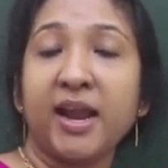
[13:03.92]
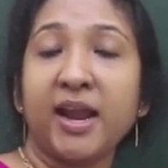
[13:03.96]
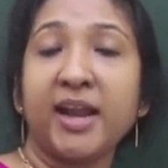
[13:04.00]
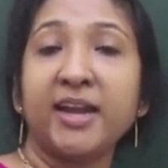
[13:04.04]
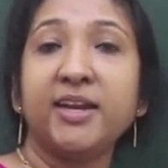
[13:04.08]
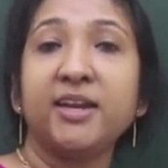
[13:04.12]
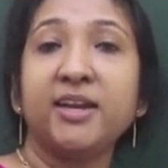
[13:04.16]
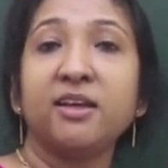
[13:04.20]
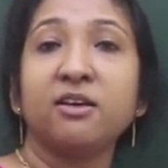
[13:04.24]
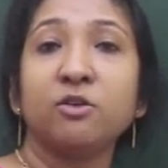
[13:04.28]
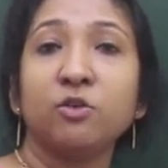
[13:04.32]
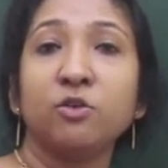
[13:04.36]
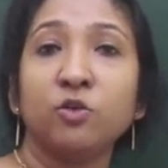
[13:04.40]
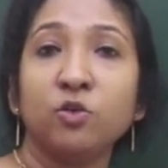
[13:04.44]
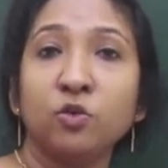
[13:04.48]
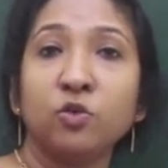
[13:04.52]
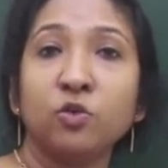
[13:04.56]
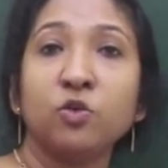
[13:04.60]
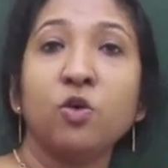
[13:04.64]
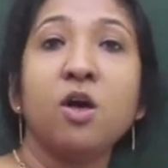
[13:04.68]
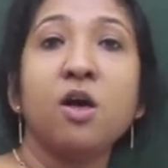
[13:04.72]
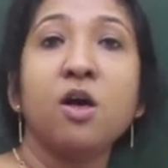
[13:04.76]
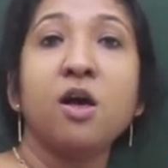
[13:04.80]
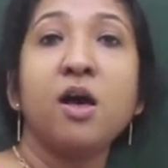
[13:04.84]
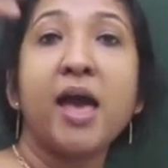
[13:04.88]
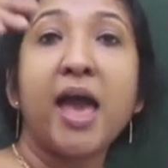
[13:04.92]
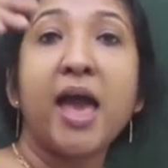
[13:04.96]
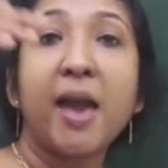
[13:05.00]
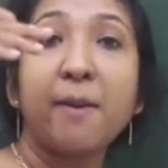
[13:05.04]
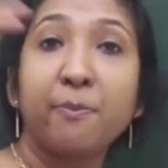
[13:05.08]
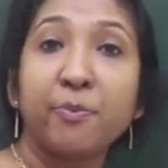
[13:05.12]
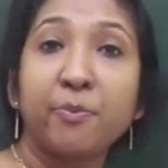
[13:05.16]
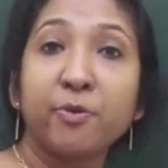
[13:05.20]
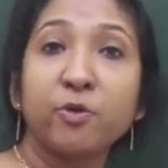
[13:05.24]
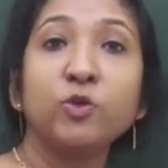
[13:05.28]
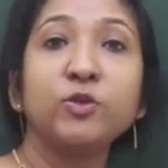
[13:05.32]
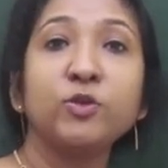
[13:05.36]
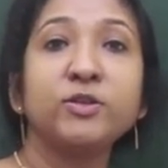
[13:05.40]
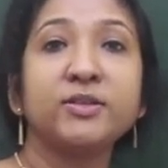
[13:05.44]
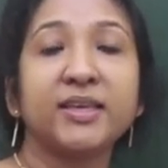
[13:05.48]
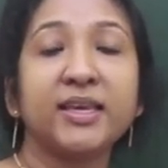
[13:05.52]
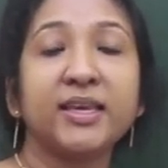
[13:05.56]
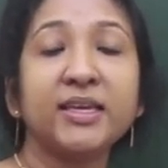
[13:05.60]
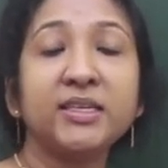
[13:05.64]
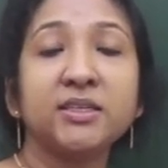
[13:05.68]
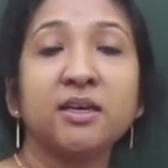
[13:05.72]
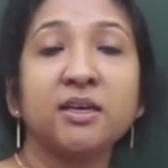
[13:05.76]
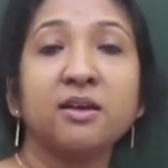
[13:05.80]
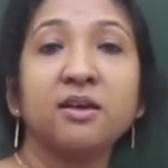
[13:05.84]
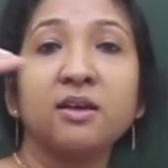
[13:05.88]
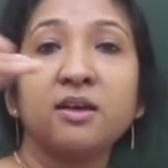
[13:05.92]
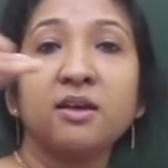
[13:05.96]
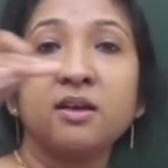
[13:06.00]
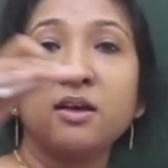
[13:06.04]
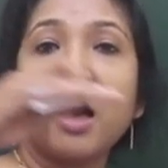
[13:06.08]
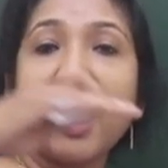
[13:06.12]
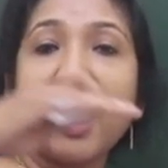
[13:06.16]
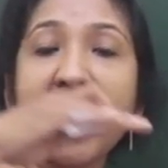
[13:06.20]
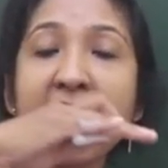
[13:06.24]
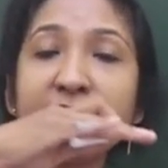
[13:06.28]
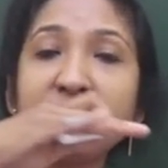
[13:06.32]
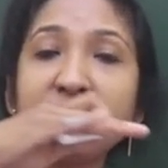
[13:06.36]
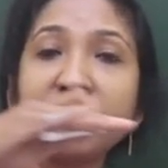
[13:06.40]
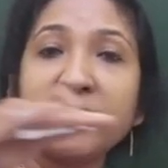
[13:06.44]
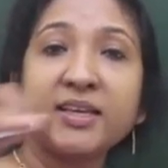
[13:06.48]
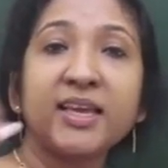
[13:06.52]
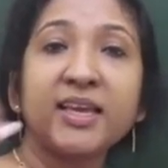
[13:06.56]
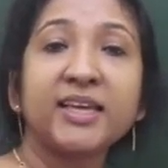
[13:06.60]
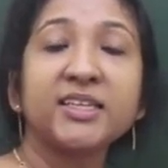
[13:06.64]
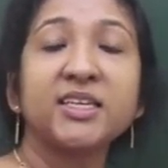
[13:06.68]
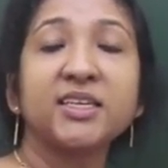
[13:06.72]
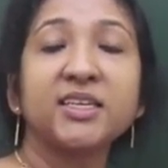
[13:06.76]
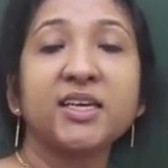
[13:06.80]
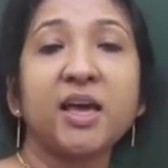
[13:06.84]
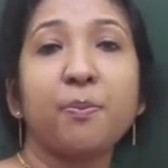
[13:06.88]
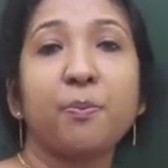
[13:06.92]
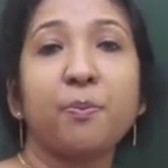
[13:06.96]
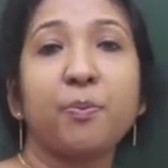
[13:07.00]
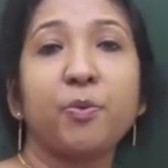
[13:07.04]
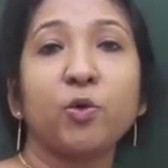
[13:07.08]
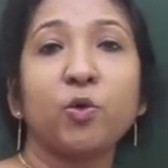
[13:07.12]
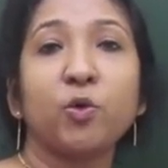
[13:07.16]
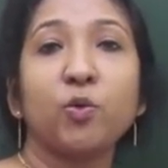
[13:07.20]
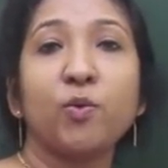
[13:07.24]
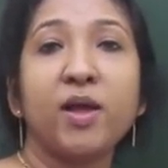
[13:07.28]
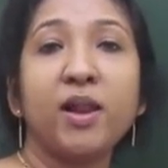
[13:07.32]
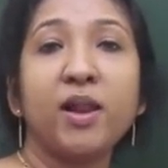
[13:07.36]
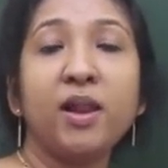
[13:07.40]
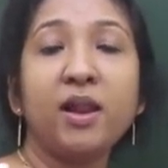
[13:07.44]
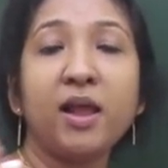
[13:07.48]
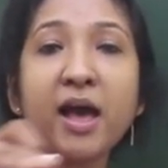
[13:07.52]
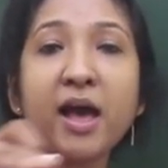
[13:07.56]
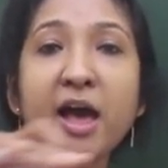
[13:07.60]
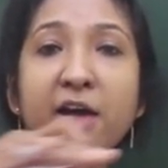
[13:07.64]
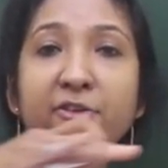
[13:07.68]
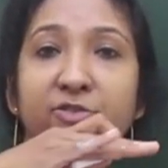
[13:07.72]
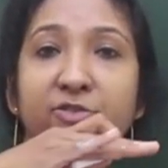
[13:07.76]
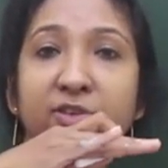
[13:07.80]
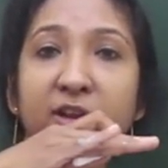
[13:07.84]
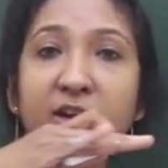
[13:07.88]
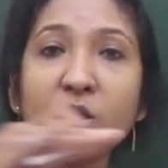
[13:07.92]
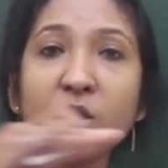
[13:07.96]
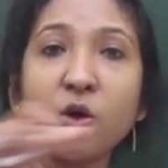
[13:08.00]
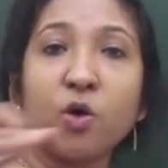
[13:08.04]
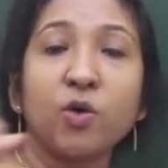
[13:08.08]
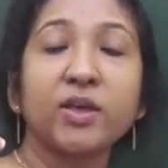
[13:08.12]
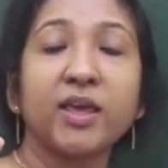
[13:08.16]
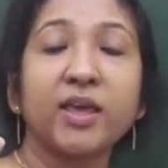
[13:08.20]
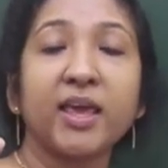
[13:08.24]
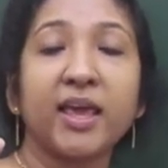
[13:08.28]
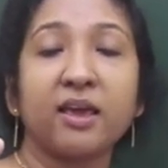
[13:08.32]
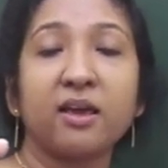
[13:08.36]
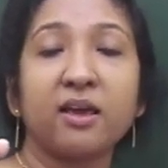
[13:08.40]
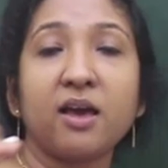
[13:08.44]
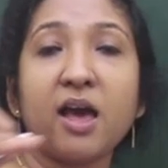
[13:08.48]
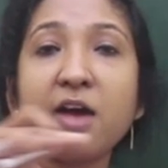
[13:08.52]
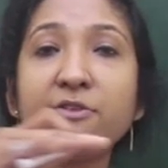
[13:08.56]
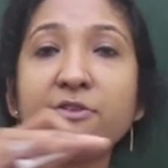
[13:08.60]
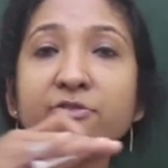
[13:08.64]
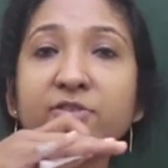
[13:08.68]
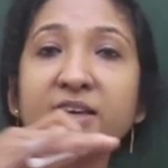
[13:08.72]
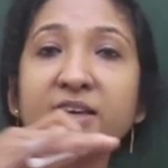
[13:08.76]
head who approves it, after getting approval, after they